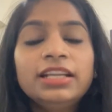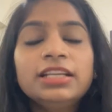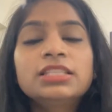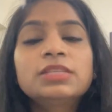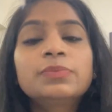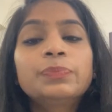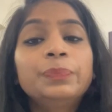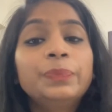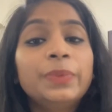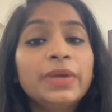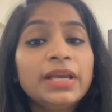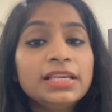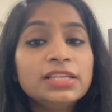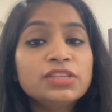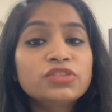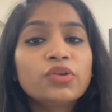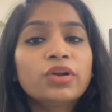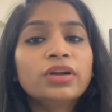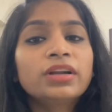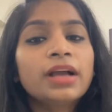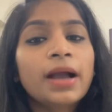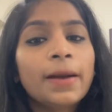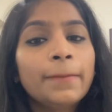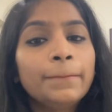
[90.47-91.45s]
It's based
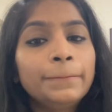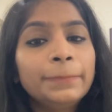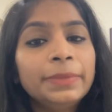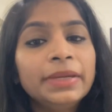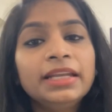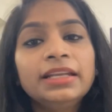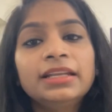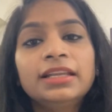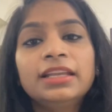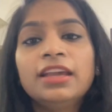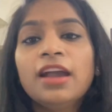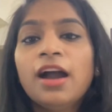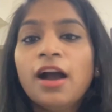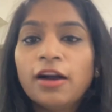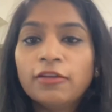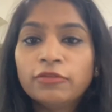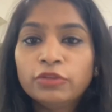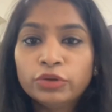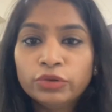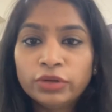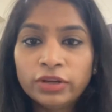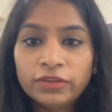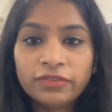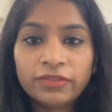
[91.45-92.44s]
on completely how
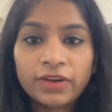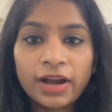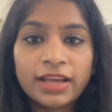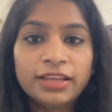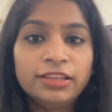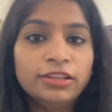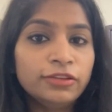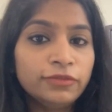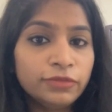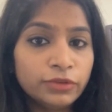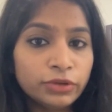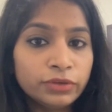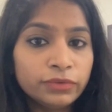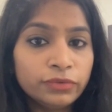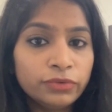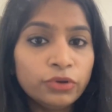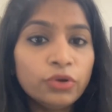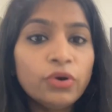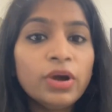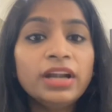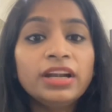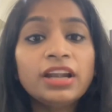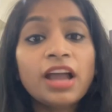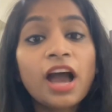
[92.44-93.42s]
you define the
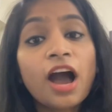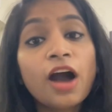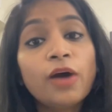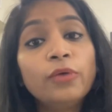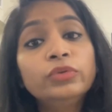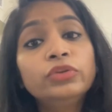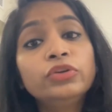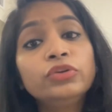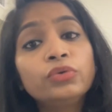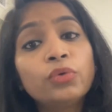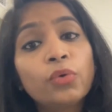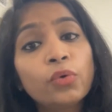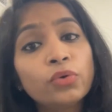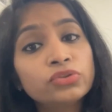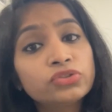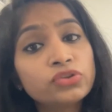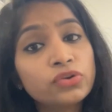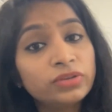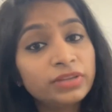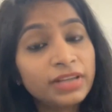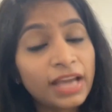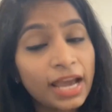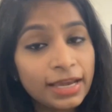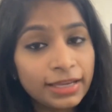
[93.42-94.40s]
workflow and how the nodes
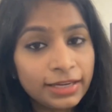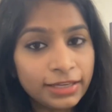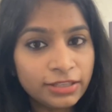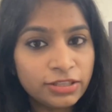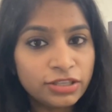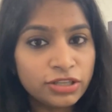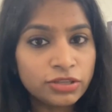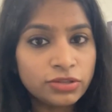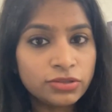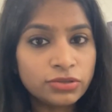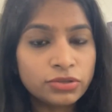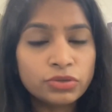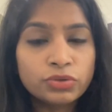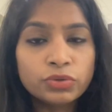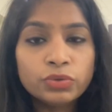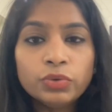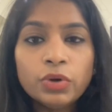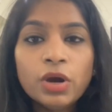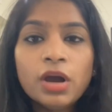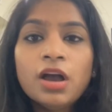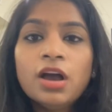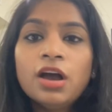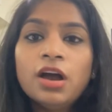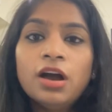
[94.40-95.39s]
are directed
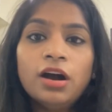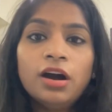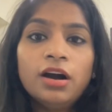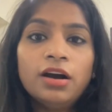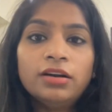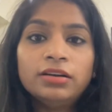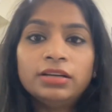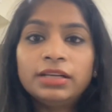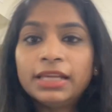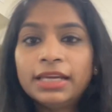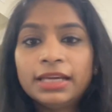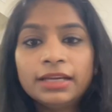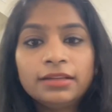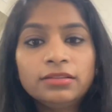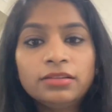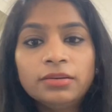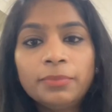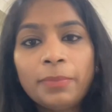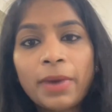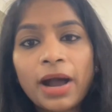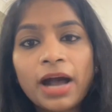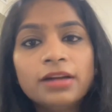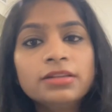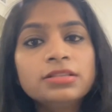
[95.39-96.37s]
to take
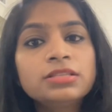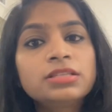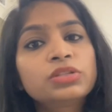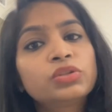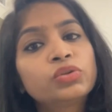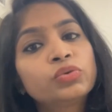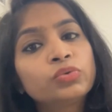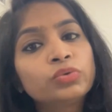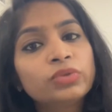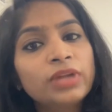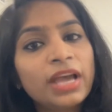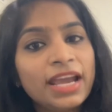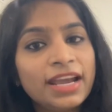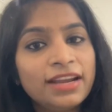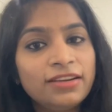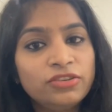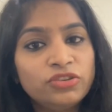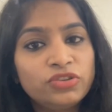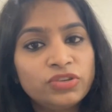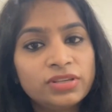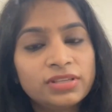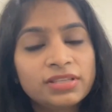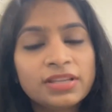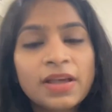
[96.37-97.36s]
the paths through the
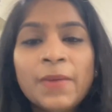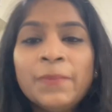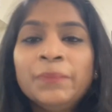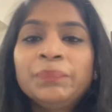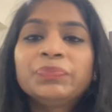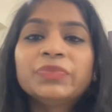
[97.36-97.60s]
edges.